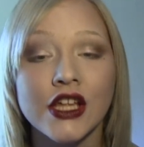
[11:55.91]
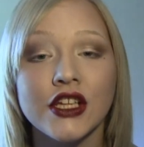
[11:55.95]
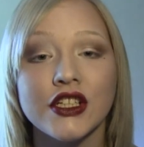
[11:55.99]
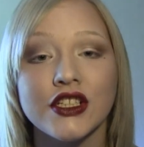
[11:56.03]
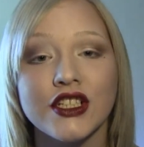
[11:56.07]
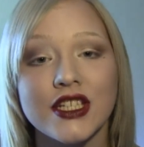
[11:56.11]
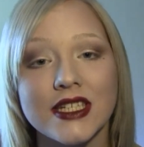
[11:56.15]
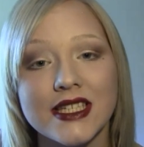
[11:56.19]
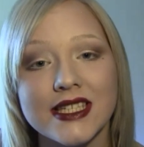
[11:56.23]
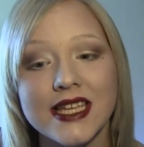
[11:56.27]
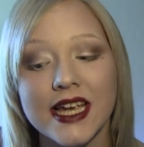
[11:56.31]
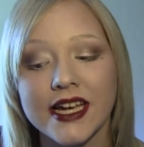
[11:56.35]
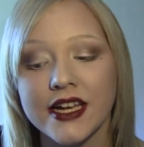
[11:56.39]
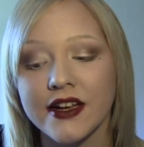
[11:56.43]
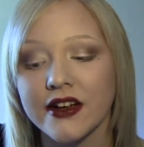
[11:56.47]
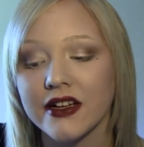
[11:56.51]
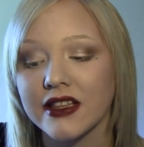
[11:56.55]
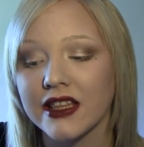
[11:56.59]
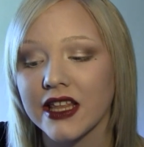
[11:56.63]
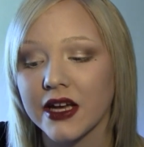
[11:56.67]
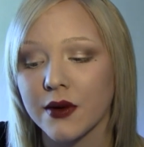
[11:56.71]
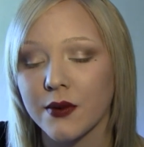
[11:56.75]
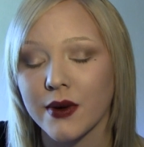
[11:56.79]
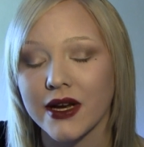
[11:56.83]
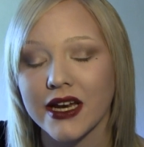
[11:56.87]
just take
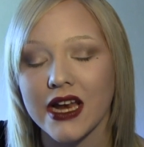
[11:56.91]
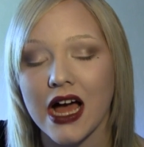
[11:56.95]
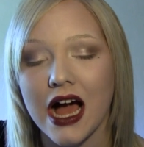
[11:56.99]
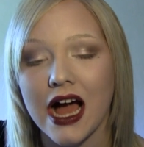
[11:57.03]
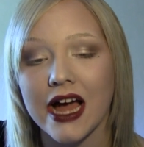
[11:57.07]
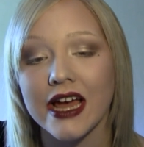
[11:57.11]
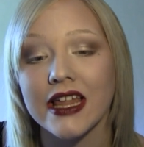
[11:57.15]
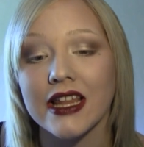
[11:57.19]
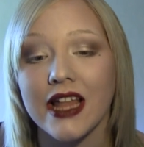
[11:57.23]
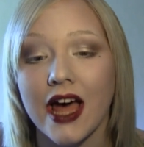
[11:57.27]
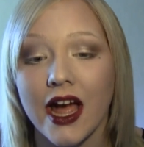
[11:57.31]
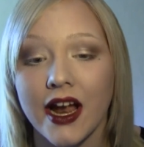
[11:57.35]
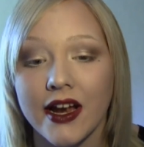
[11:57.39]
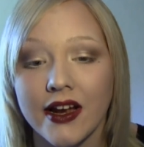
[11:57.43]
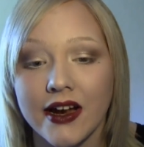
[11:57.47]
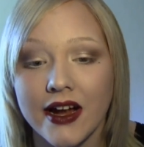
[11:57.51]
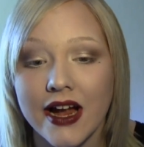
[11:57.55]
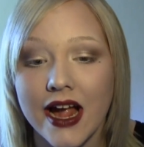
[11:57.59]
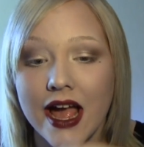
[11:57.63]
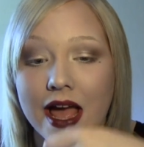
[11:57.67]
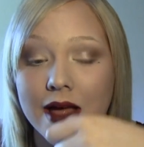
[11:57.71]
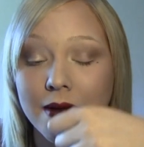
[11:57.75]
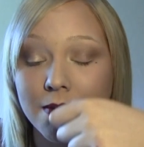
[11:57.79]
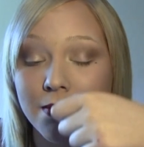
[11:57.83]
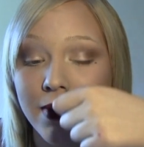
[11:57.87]
your liquid
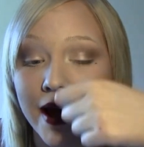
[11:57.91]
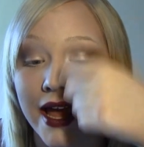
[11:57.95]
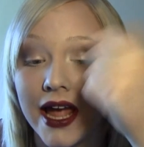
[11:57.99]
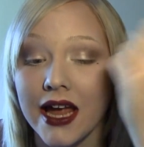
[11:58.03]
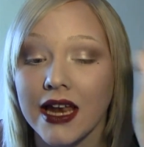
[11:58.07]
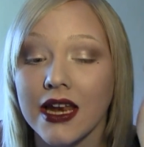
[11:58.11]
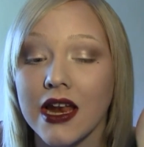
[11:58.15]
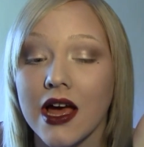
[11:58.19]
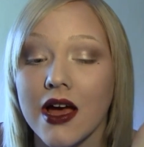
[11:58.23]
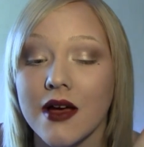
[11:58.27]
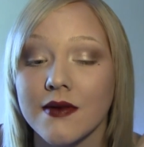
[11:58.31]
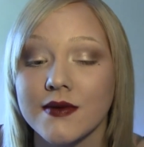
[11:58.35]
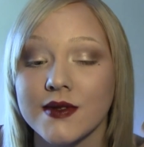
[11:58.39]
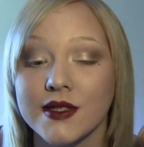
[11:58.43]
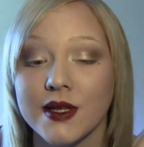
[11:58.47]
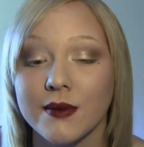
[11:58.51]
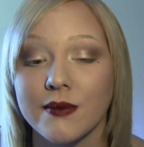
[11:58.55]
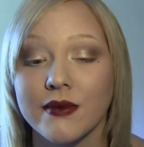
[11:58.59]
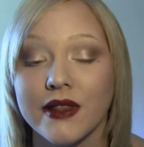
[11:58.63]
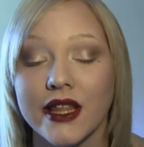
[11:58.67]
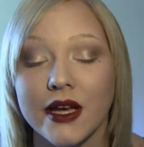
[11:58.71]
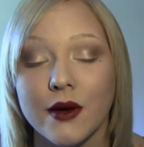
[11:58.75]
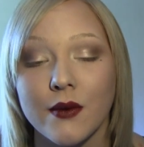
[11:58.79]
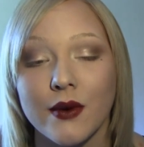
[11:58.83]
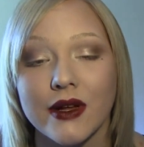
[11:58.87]
eyeliner and paint on
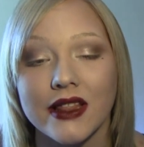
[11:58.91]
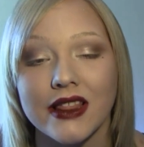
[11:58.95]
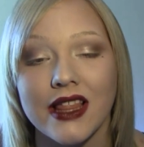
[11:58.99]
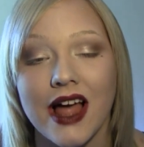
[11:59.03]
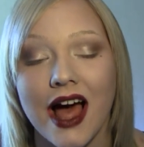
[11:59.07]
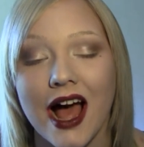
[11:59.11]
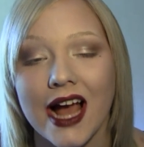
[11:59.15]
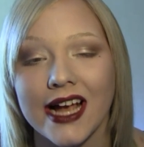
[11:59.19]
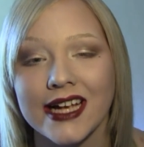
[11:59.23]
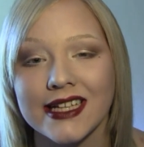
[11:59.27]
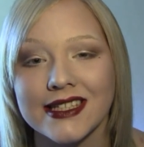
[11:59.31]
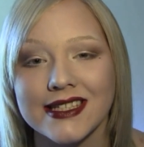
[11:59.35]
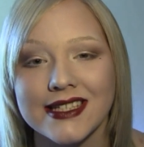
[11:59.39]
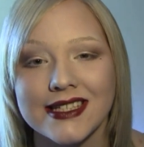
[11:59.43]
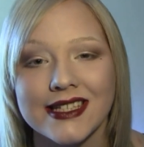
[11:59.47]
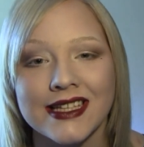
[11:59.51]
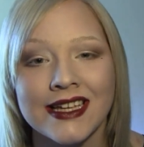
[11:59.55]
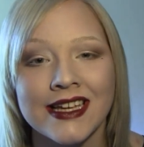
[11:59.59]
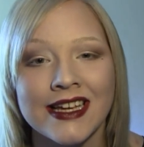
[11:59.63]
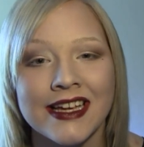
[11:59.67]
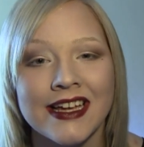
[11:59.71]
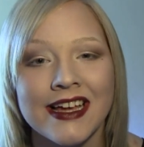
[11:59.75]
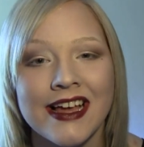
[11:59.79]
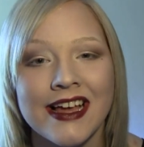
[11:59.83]
some liquid lines,